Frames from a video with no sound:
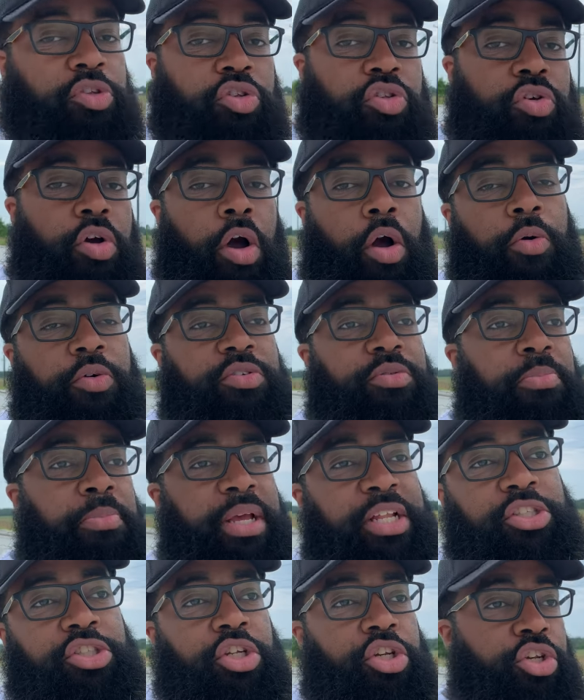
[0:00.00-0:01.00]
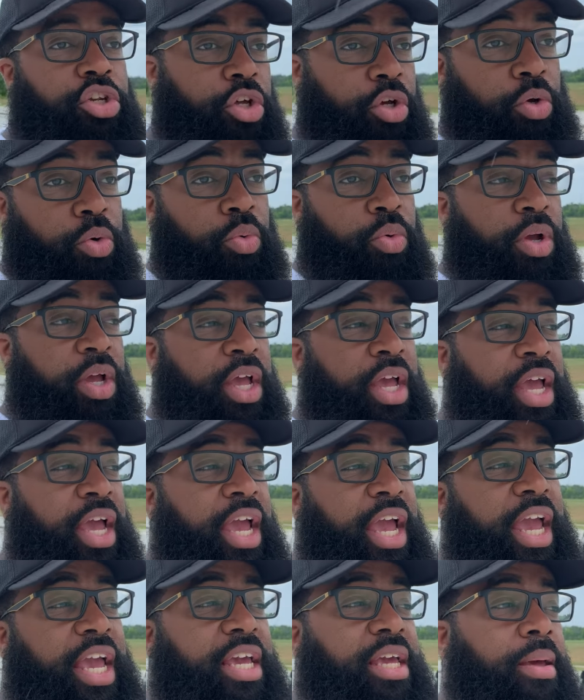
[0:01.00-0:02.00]
this car is meant to do
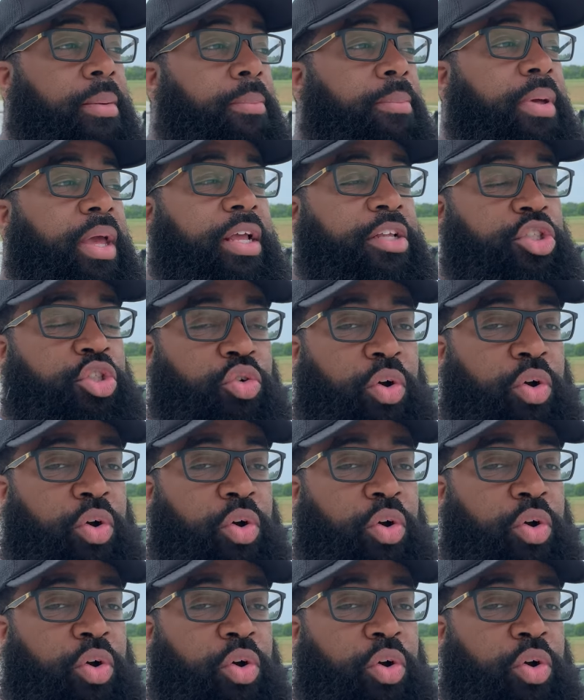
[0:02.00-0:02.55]
and